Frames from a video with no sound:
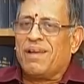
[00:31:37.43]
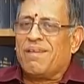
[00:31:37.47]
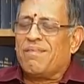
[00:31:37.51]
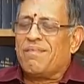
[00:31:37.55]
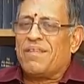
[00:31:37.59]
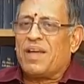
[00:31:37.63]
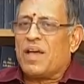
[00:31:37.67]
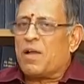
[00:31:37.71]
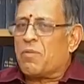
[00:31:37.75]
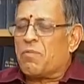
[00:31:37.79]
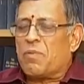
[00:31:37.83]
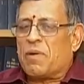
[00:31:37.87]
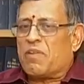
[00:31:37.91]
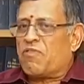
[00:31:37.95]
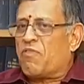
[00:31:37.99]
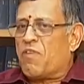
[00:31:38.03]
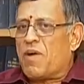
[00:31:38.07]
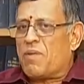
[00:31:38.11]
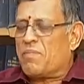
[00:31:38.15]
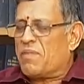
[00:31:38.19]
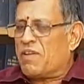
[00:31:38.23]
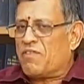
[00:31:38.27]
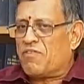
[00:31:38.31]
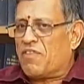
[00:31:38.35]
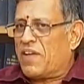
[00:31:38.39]
We are
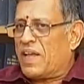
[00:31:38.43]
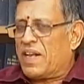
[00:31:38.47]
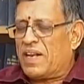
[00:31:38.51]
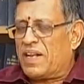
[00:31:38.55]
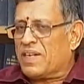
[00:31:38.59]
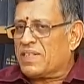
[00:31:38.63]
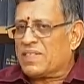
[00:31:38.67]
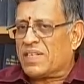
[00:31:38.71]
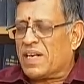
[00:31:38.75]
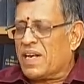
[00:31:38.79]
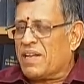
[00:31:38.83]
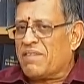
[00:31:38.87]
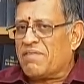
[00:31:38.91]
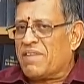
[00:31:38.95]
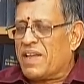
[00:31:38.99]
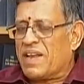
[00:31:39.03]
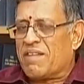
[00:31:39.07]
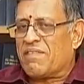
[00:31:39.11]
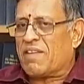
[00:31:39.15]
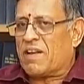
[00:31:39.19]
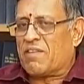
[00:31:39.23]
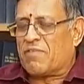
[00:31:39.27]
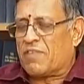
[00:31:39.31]
performing financially very well.